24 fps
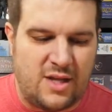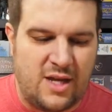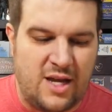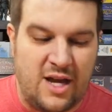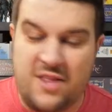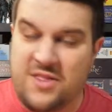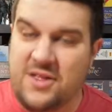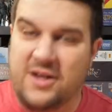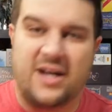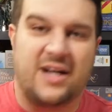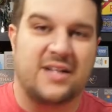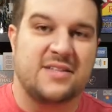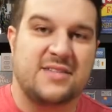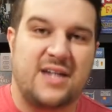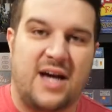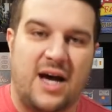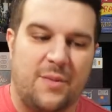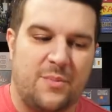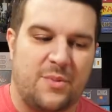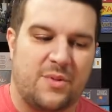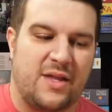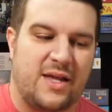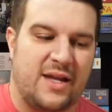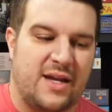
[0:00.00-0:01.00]
And then on
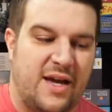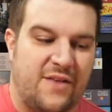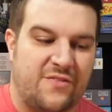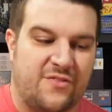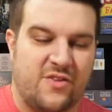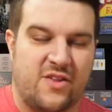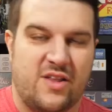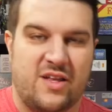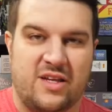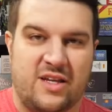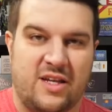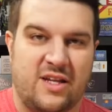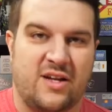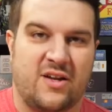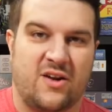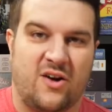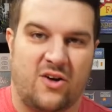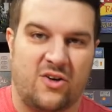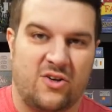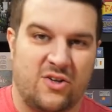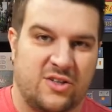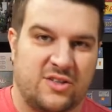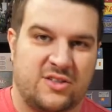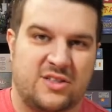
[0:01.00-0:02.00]
top of that, after they get it all
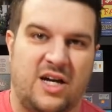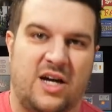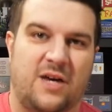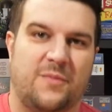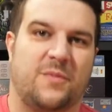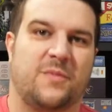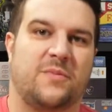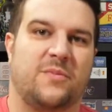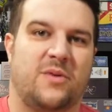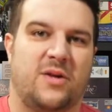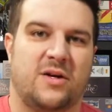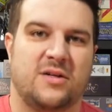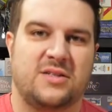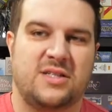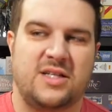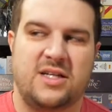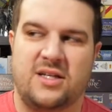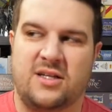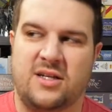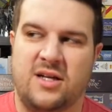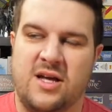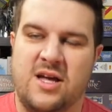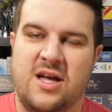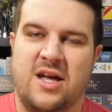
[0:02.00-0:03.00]
hooked up and plugged
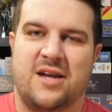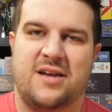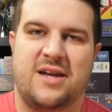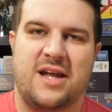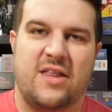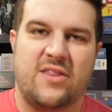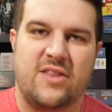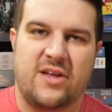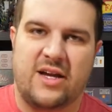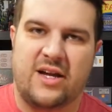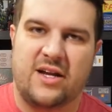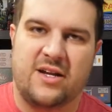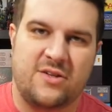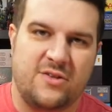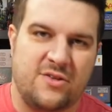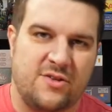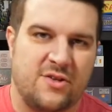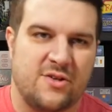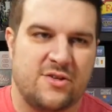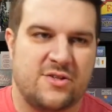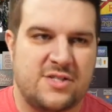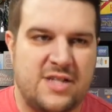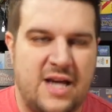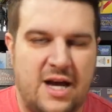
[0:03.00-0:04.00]
in, now they got to do
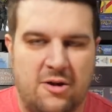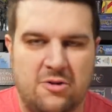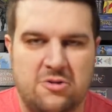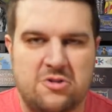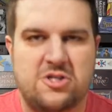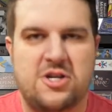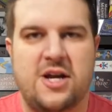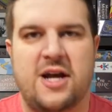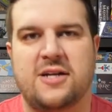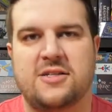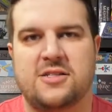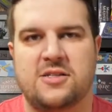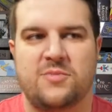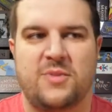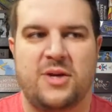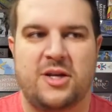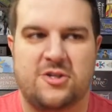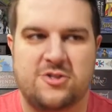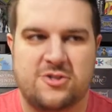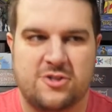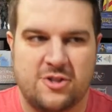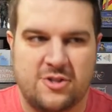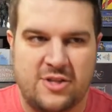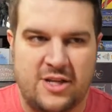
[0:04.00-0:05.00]
their sound checks and make
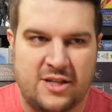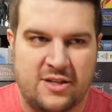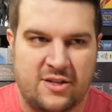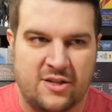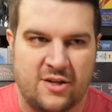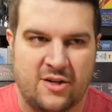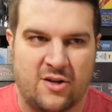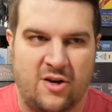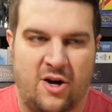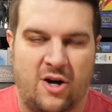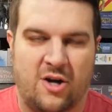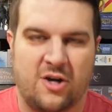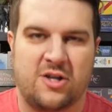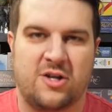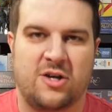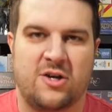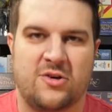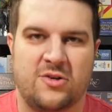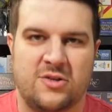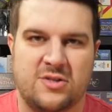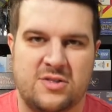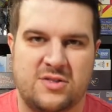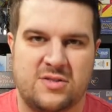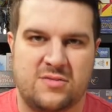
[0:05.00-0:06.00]
sure that their
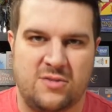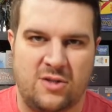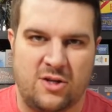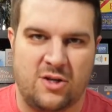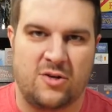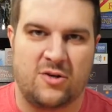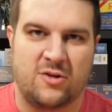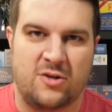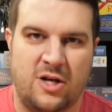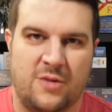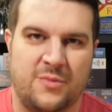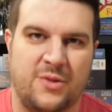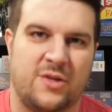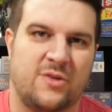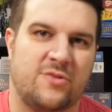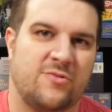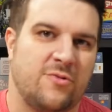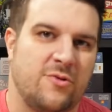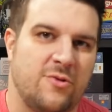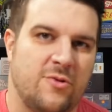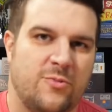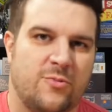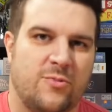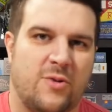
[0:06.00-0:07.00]
audio is, coming
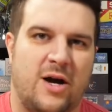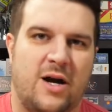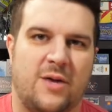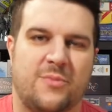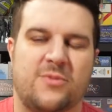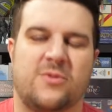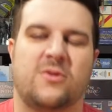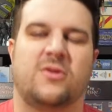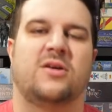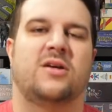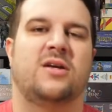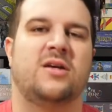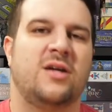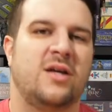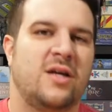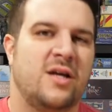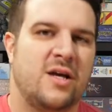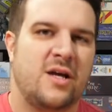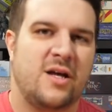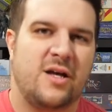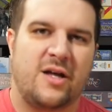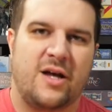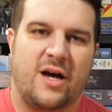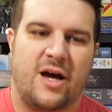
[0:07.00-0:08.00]
through properly,
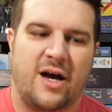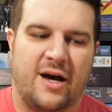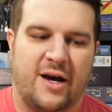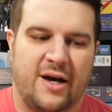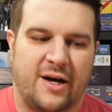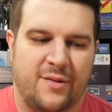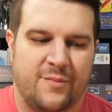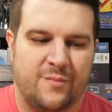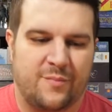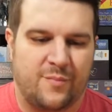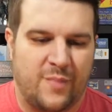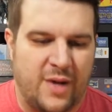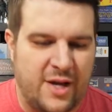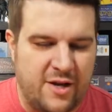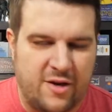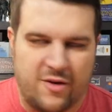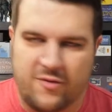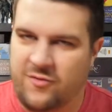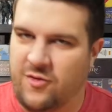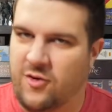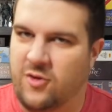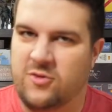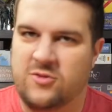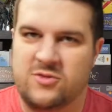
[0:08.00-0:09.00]

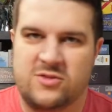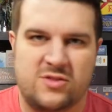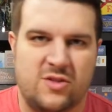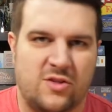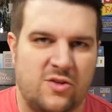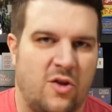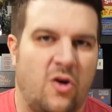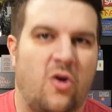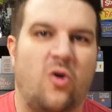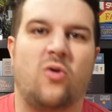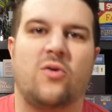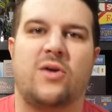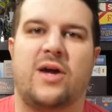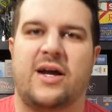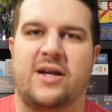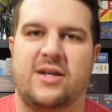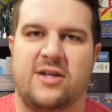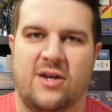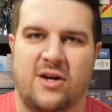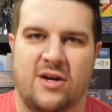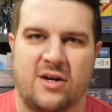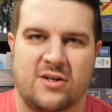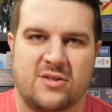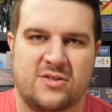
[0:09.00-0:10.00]
microphones, the whole 9
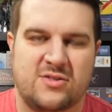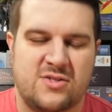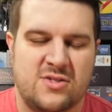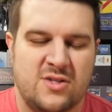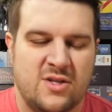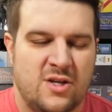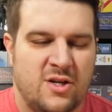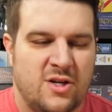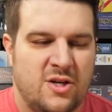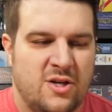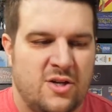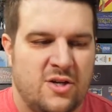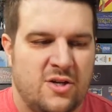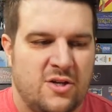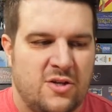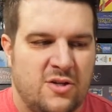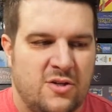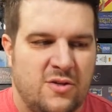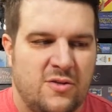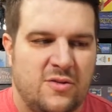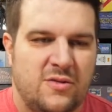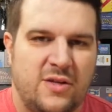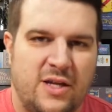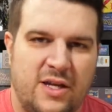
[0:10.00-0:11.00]
yards.
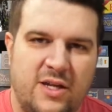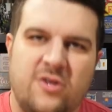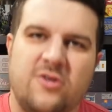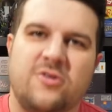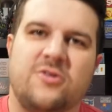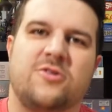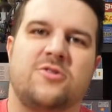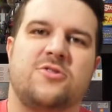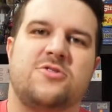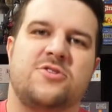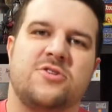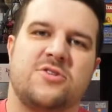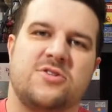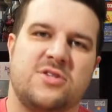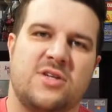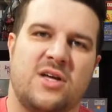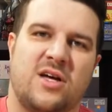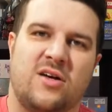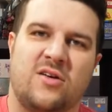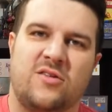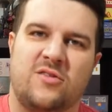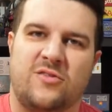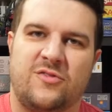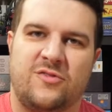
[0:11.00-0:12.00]
Introduce
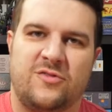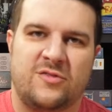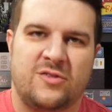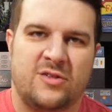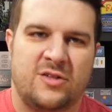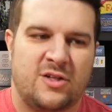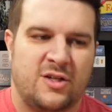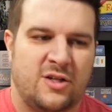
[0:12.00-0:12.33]
yourself.